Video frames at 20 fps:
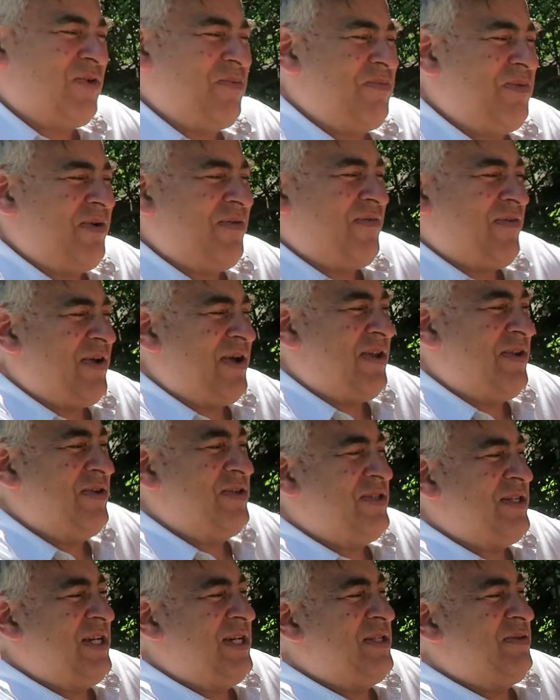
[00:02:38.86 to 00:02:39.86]
Hope your
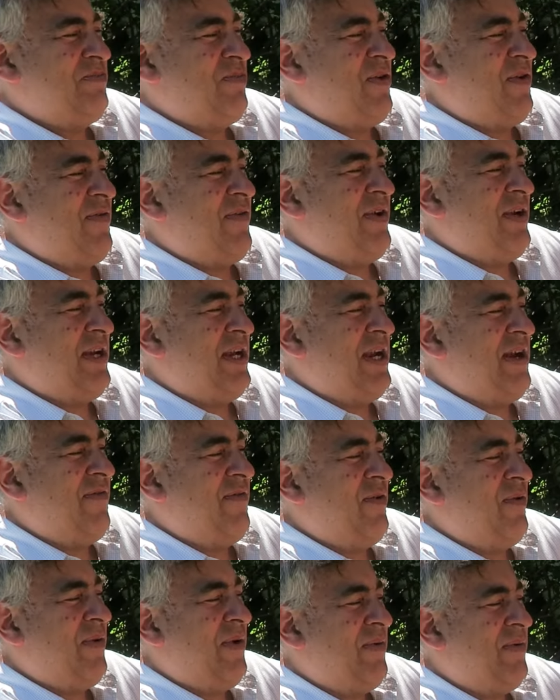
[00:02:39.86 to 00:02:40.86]
Father's Day is perfect in
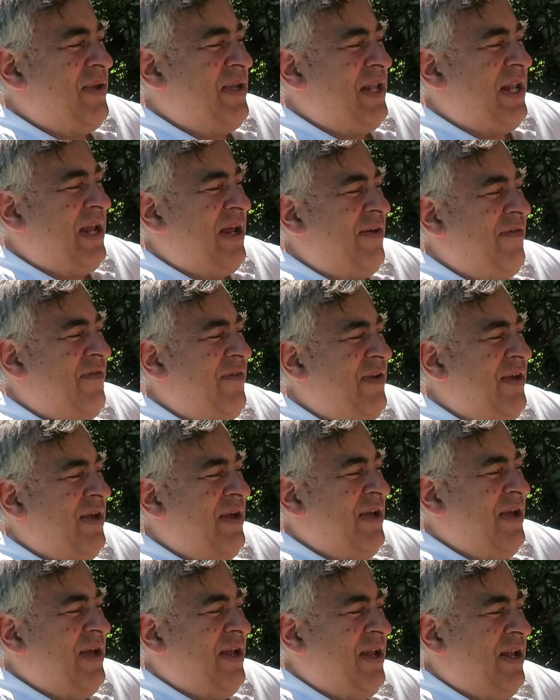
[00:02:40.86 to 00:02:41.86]
every way with love.
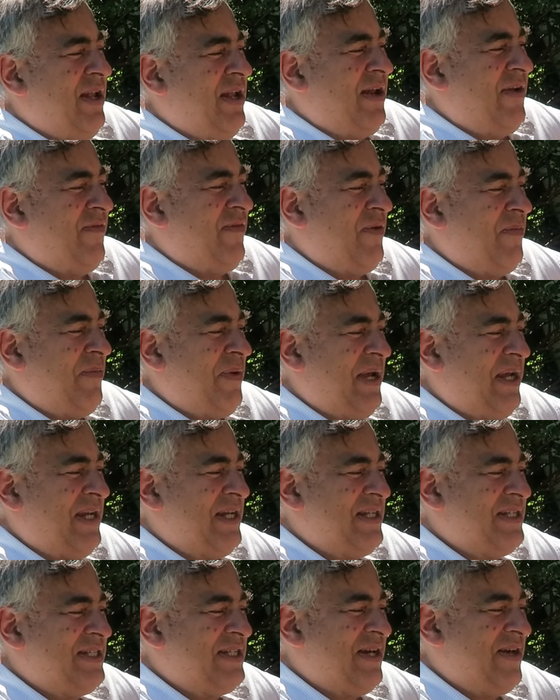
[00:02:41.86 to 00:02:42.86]
Love,
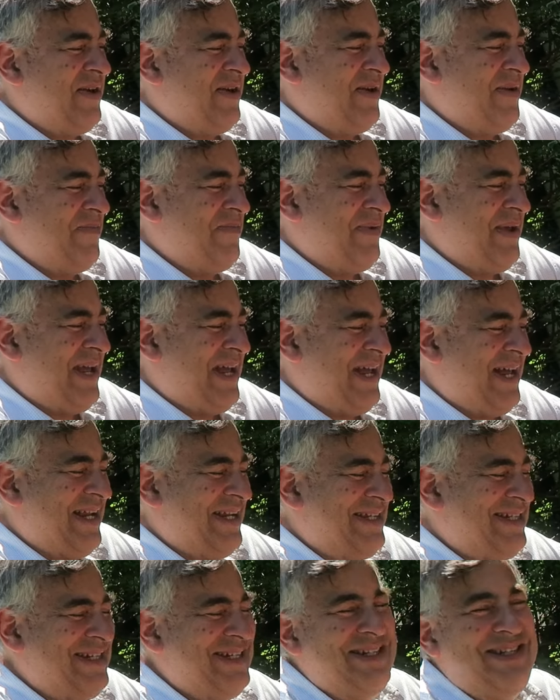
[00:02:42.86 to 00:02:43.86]
Rebecca, Sarah, and
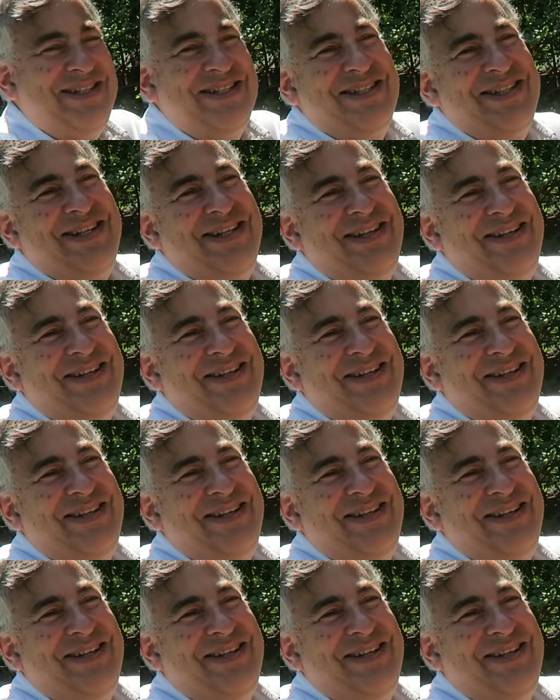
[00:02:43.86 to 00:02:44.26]
Hodges.